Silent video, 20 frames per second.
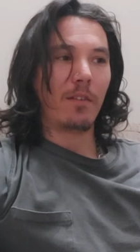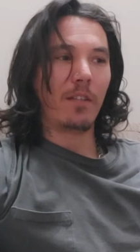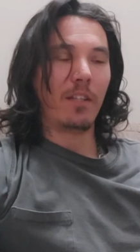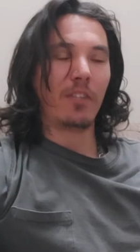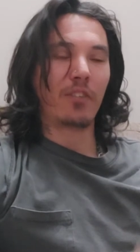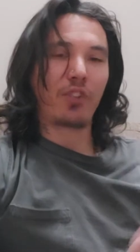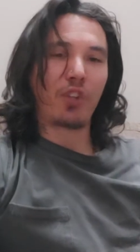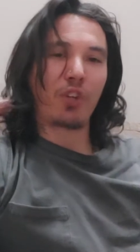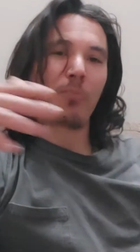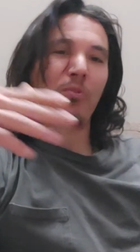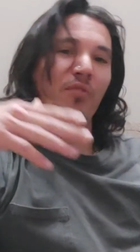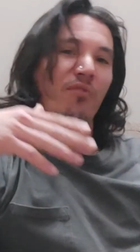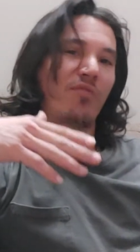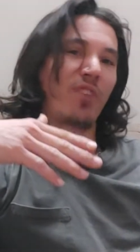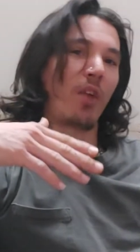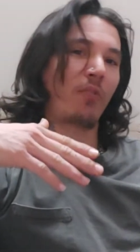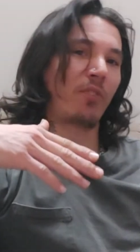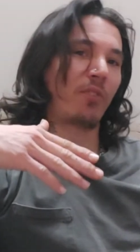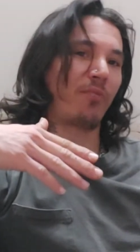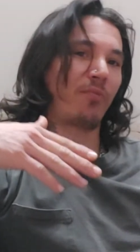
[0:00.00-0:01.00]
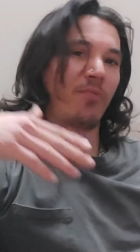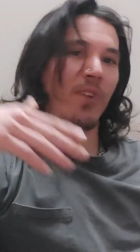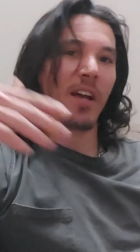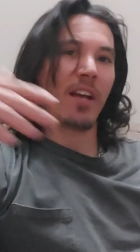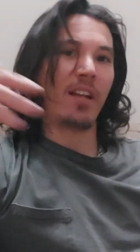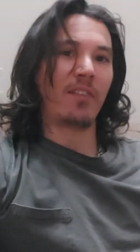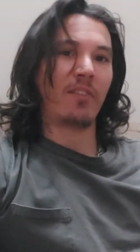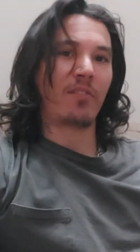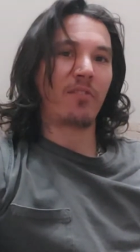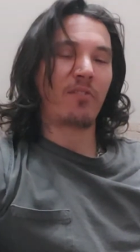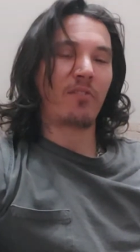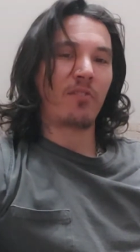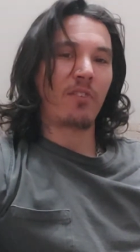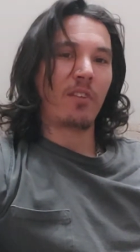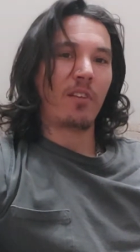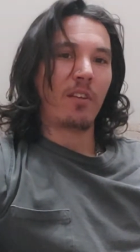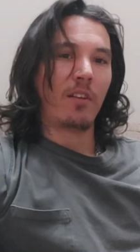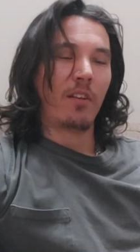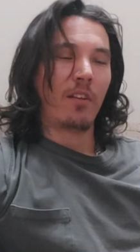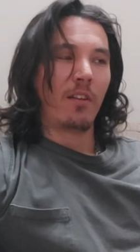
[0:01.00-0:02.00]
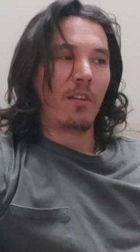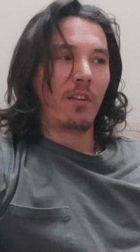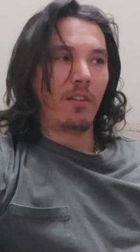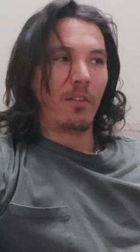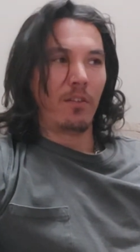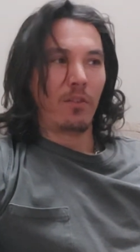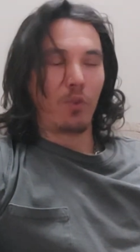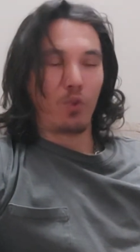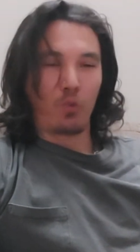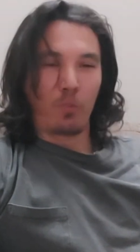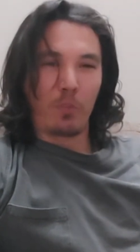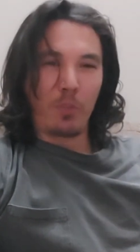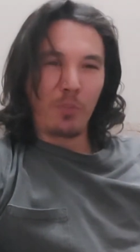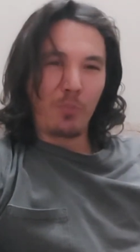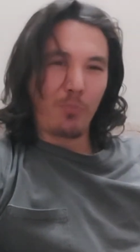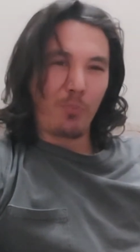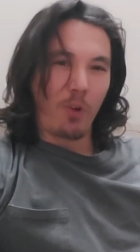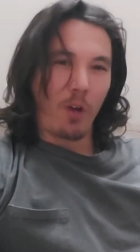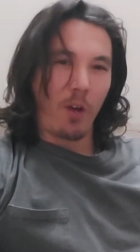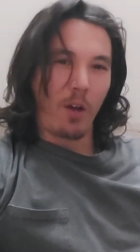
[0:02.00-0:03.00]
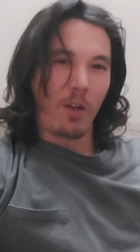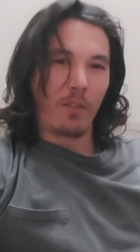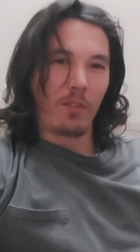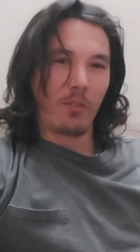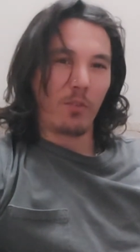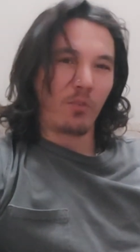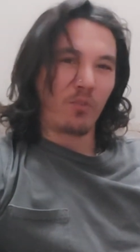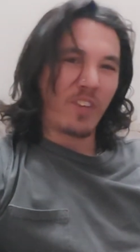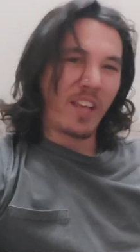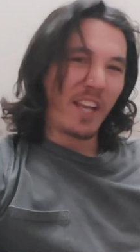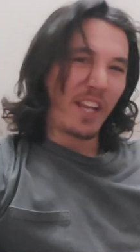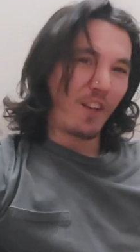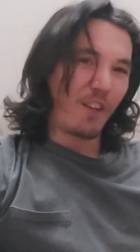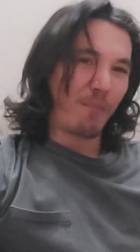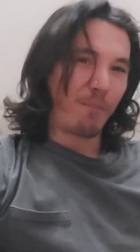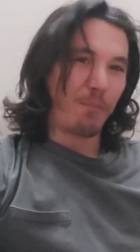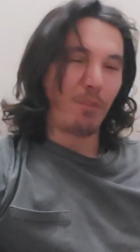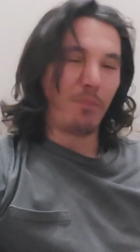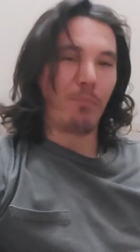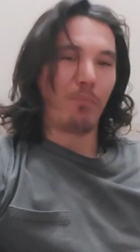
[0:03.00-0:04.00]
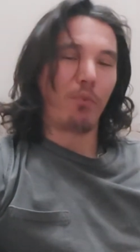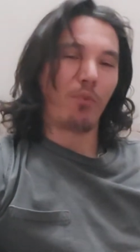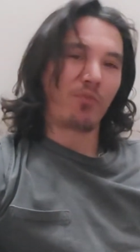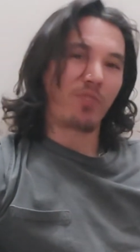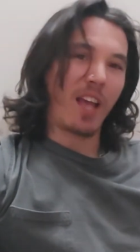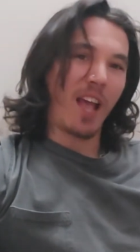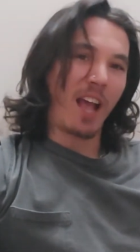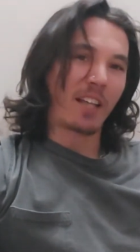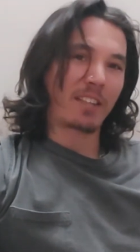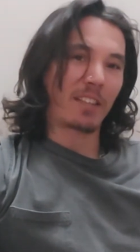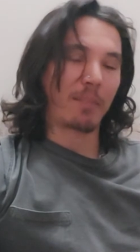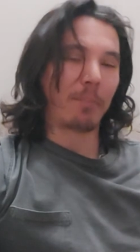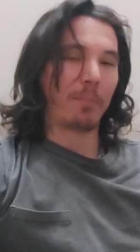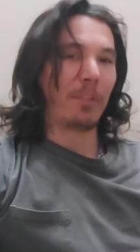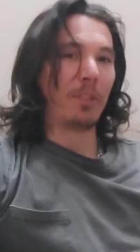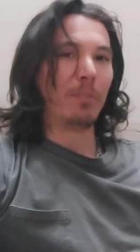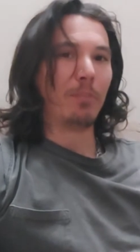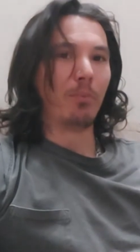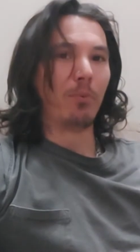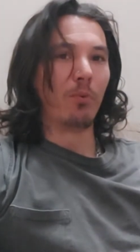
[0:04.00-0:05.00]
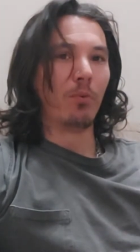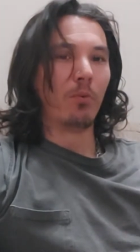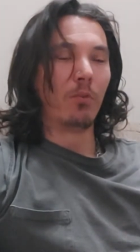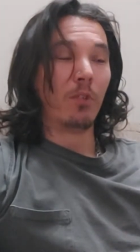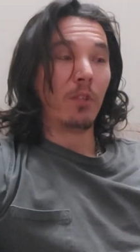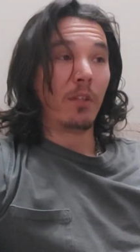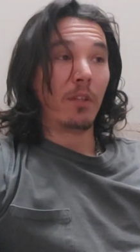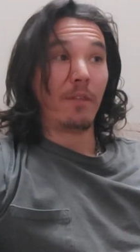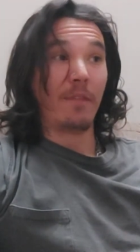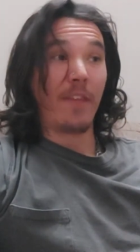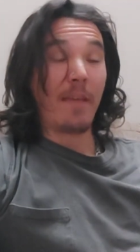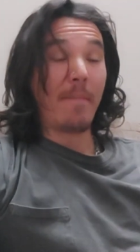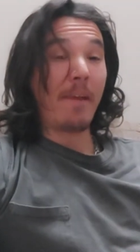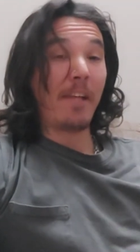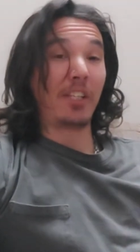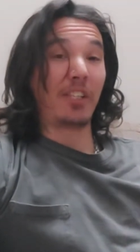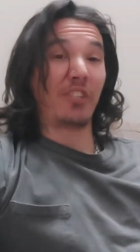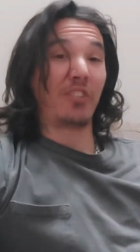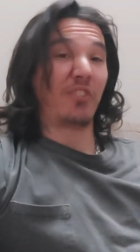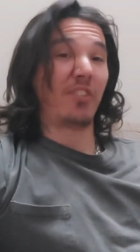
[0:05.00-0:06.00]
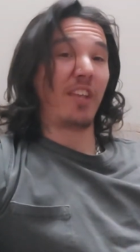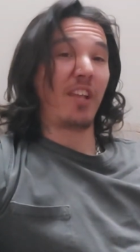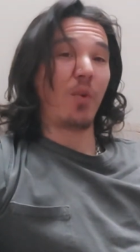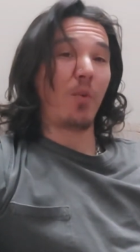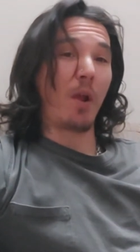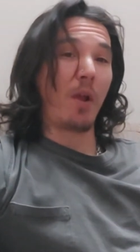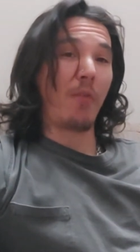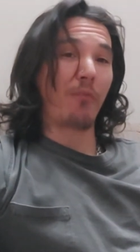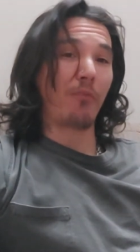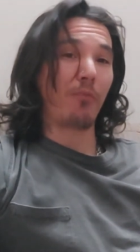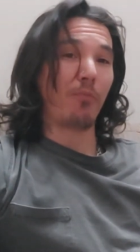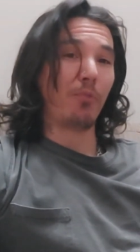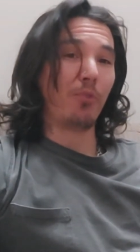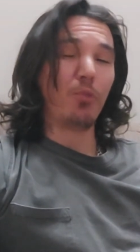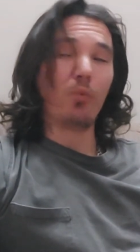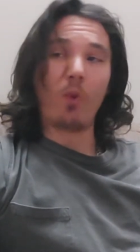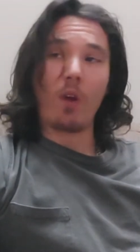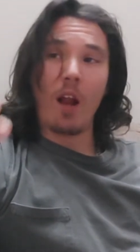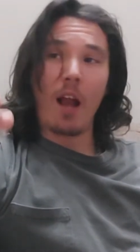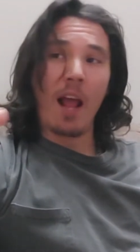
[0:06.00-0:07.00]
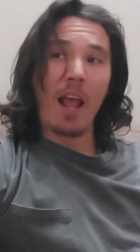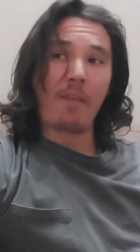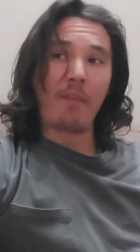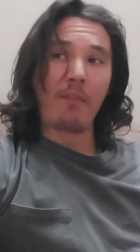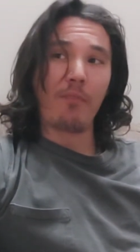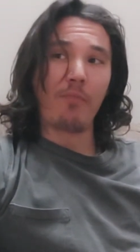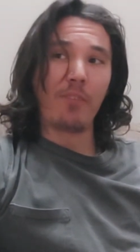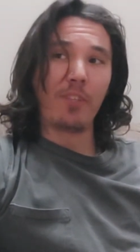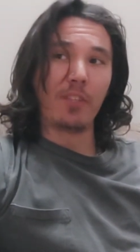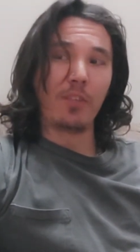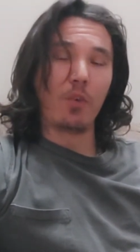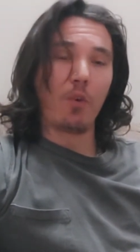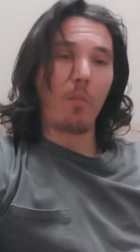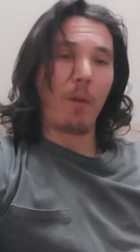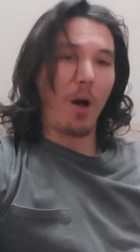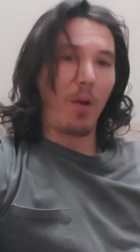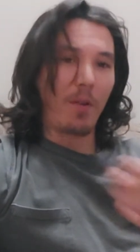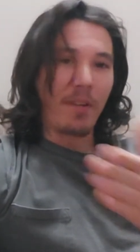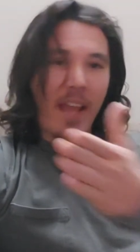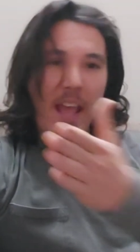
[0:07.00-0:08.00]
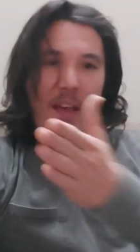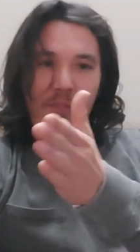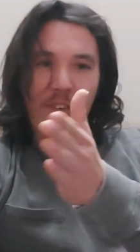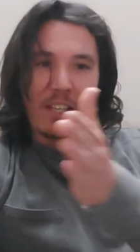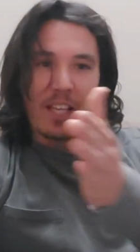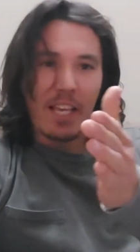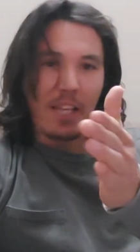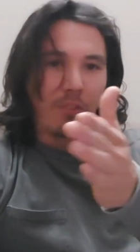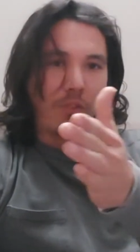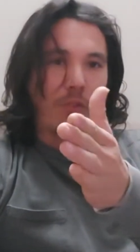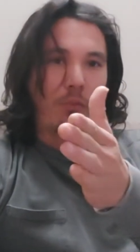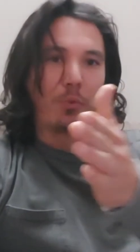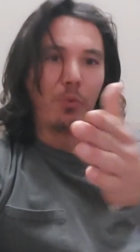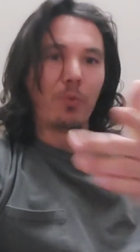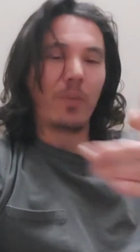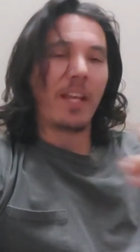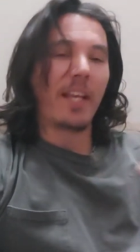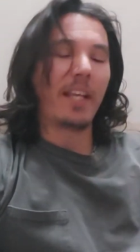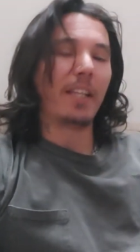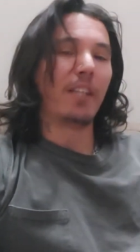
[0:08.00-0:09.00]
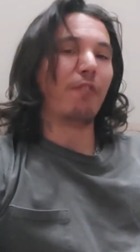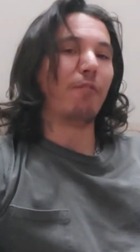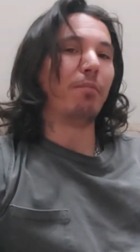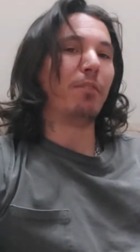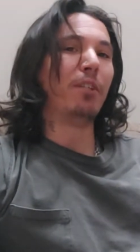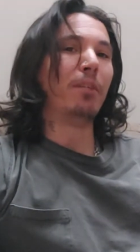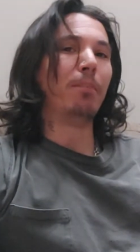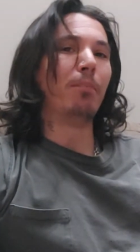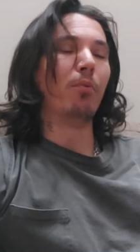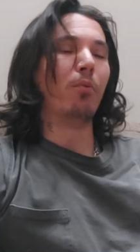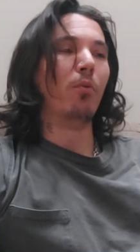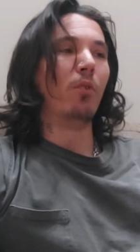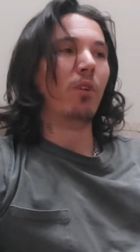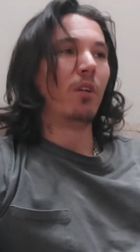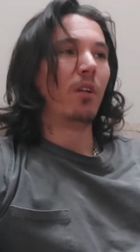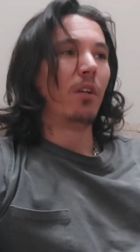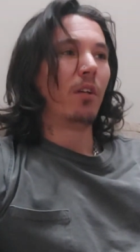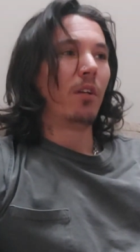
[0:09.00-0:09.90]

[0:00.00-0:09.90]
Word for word: in terms of self defense, those people, uh, those negative people, those toxic people, they may just stay away from you. And I have a video about navigating through negative people,